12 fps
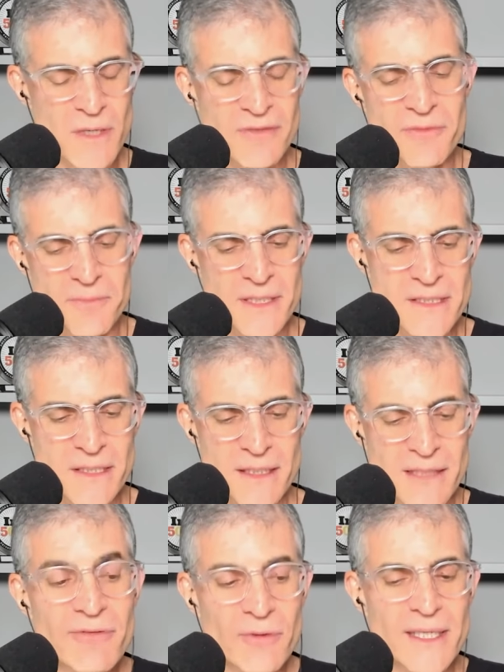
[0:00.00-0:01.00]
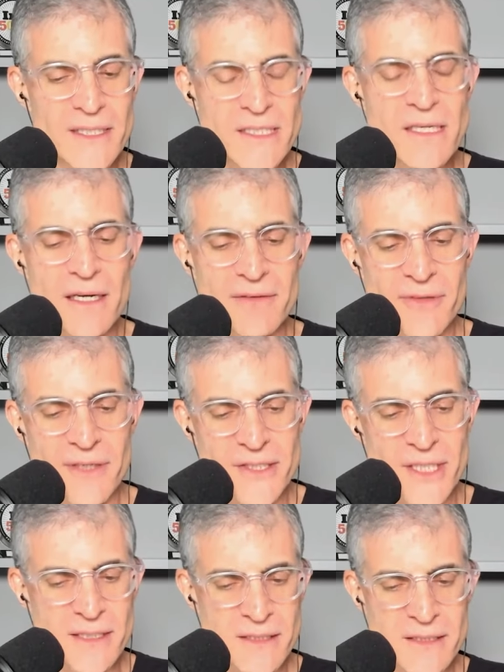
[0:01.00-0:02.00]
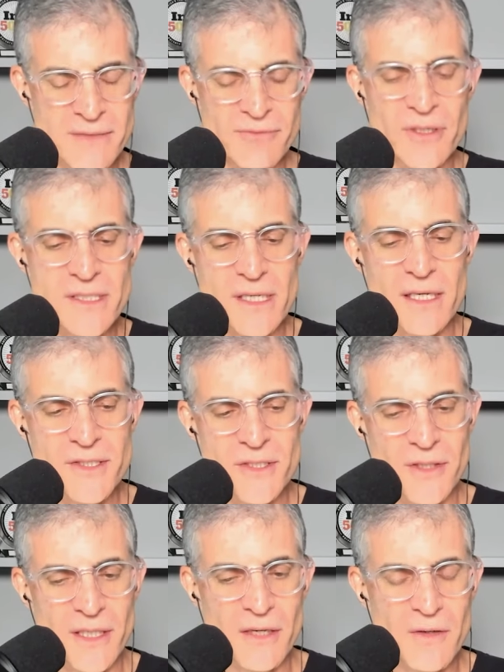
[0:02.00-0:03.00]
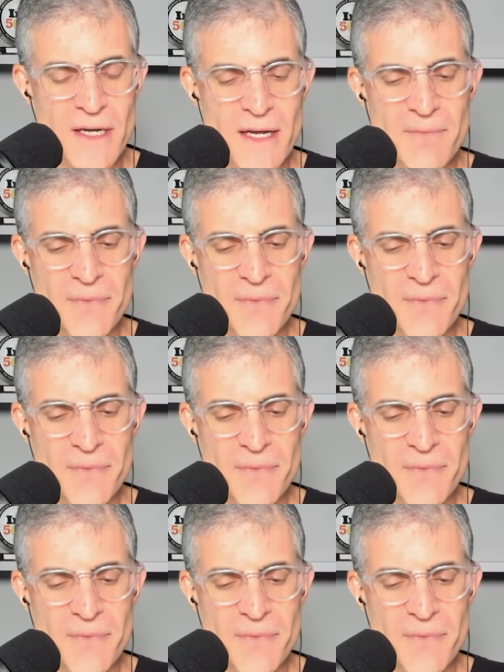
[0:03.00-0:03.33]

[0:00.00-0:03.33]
One of them is an infrared sauna franchise, uh, infrared sauna studio.